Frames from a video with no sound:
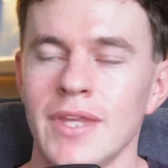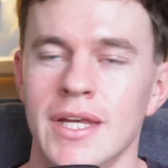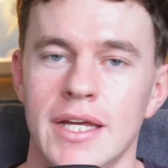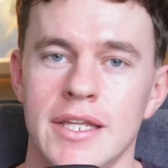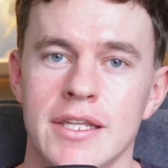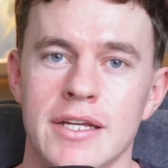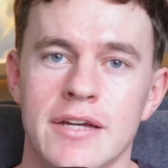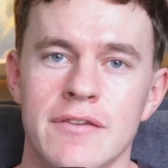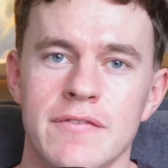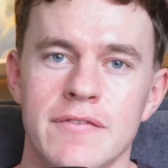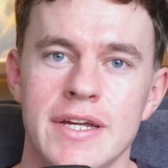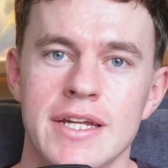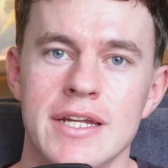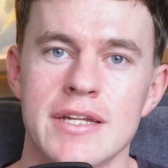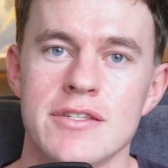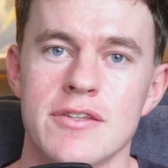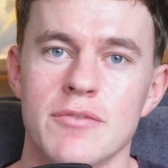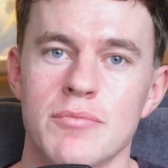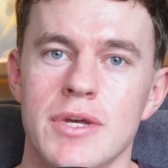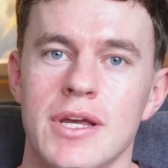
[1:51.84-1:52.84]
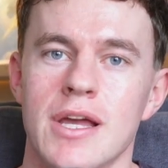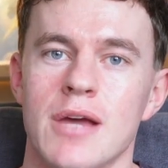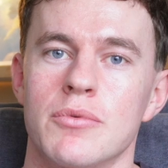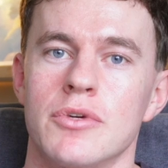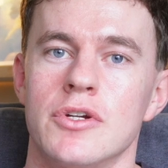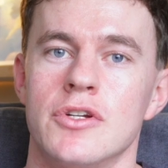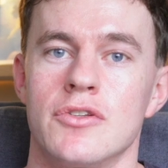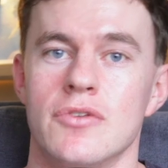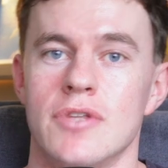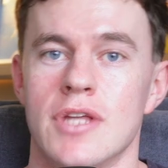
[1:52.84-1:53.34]
And the convenience of being able
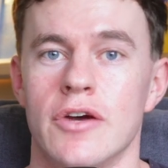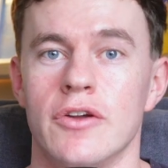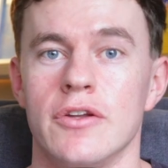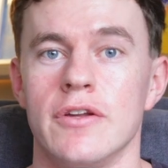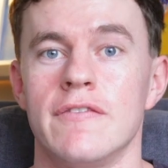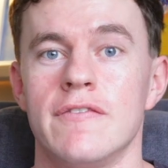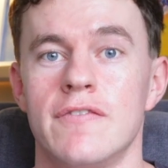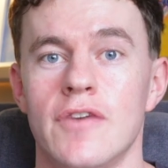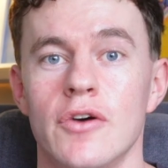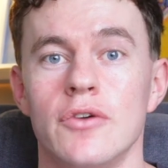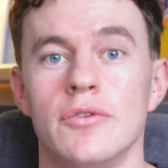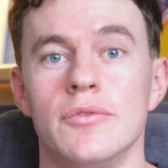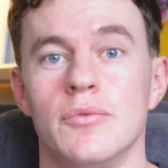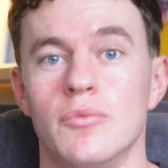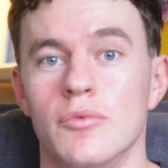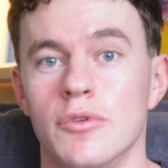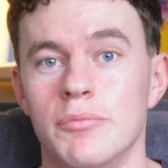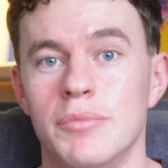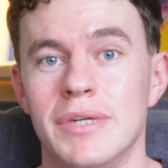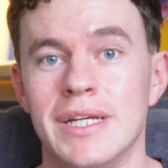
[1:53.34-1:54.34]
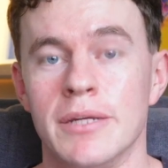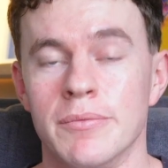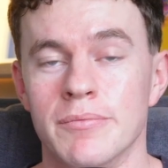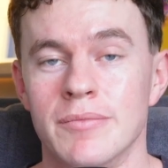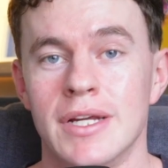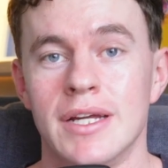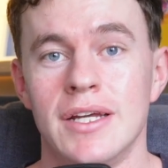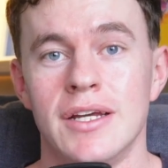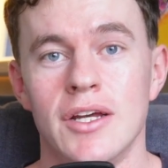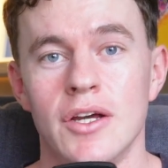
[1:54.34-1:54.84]
to do that on your phone would be
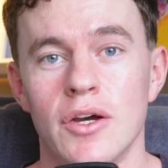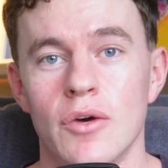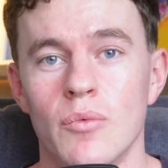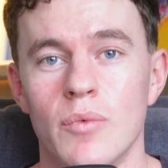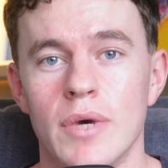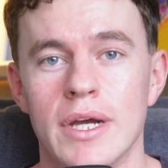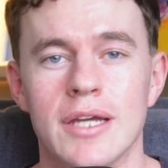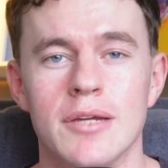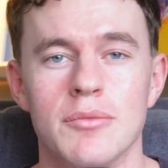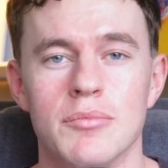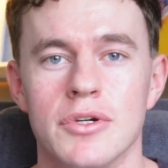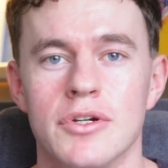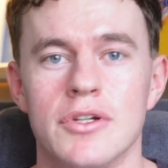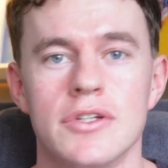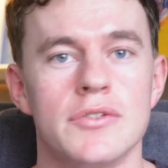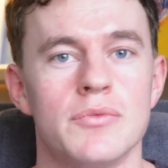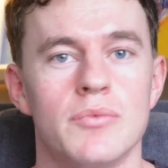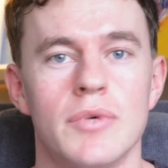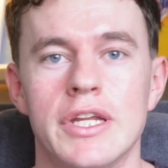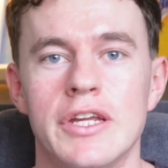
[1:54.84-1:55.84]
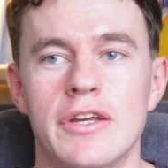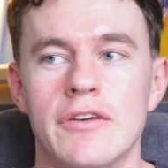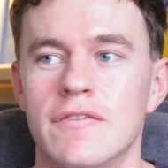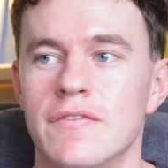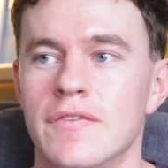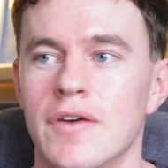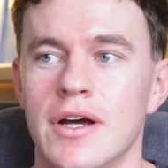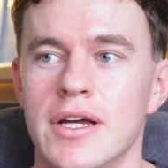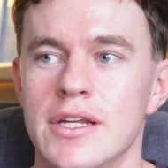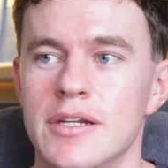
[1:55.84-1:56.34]
wicked, because where do you
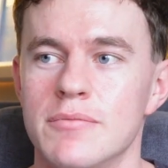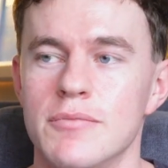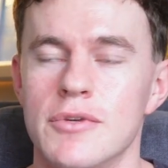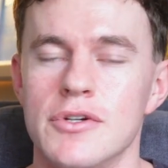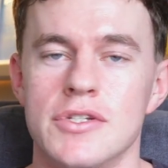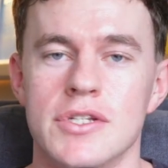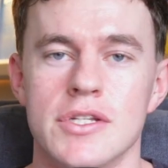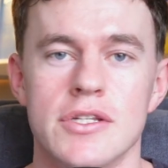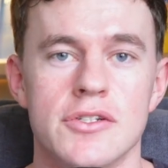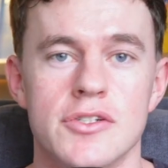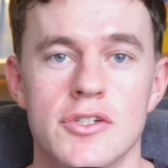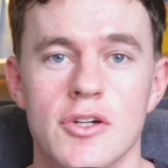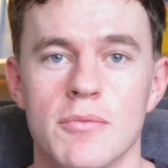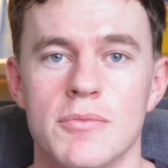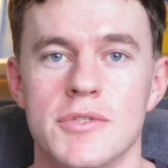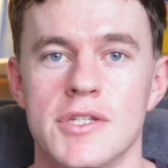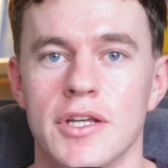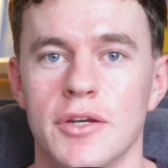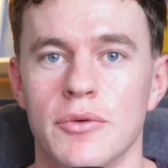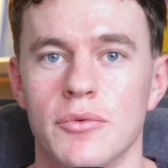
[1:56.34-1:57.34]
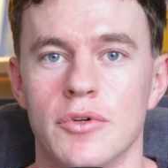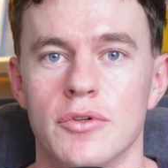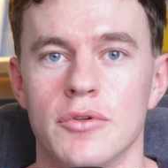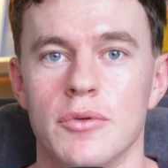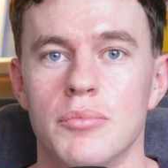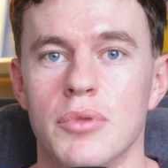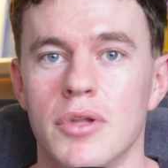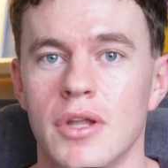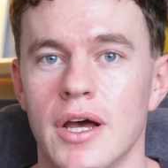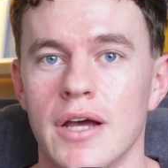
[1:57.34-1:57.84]
find most of the jobs that you want to
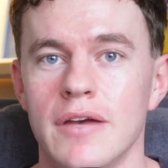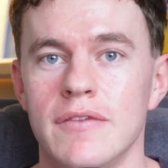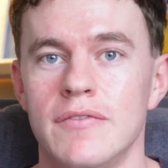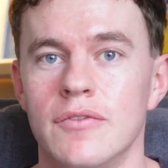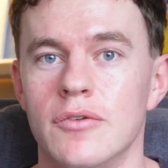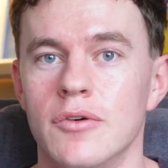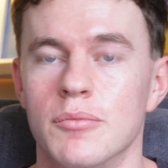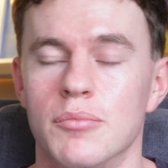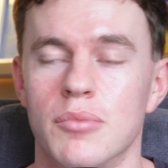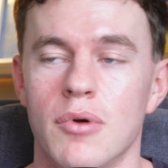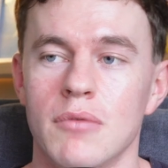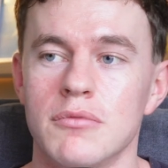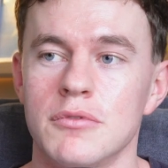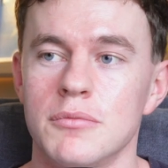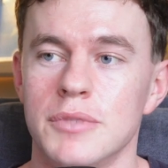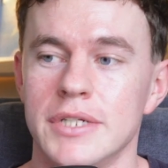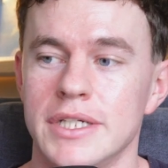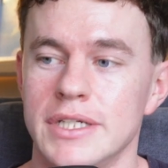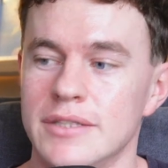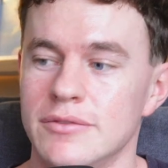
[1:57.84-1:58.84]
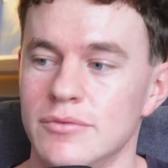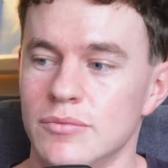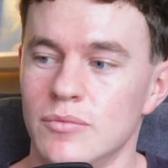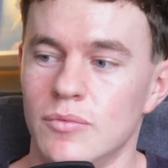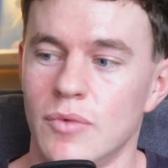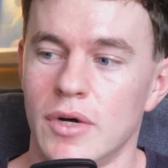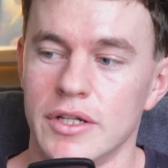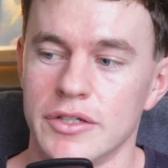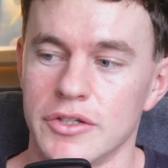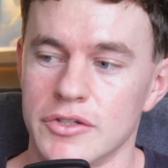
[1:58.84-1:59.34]
apply for? Probably
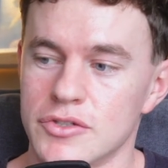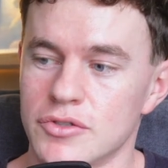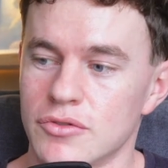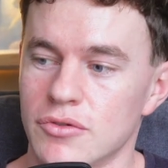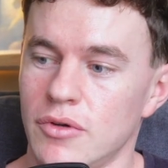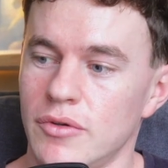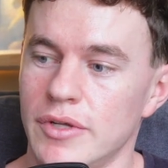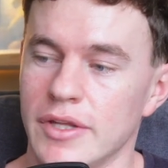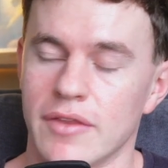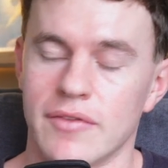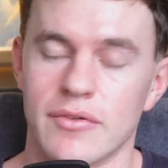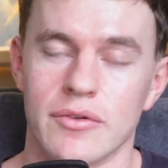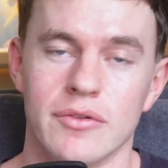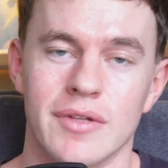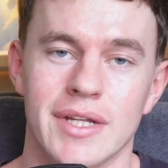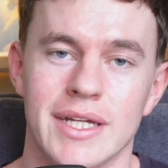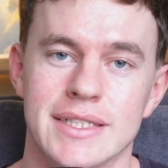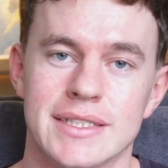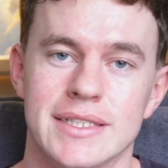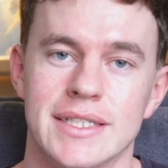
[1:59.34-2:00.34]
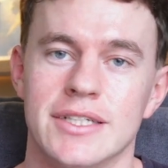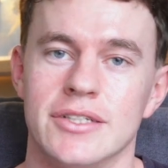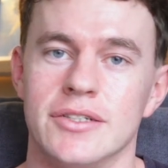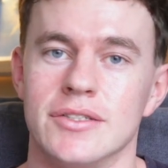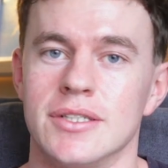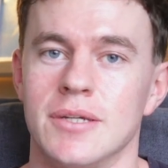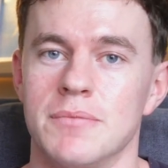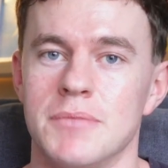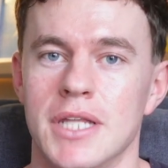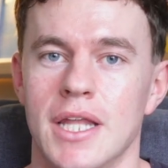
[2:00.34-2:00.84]
while you're scrolling through LinkedIn or
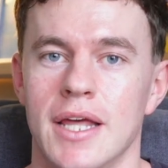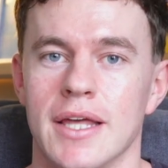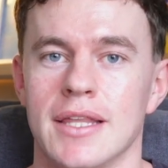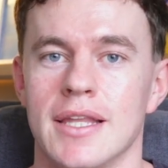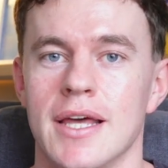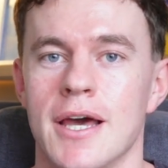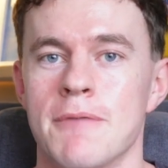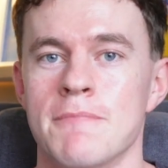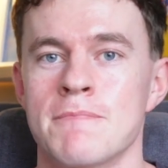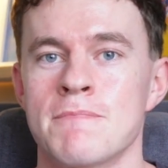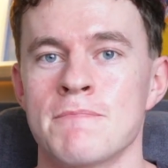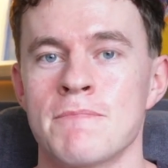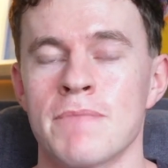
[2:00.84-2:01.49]
something like that.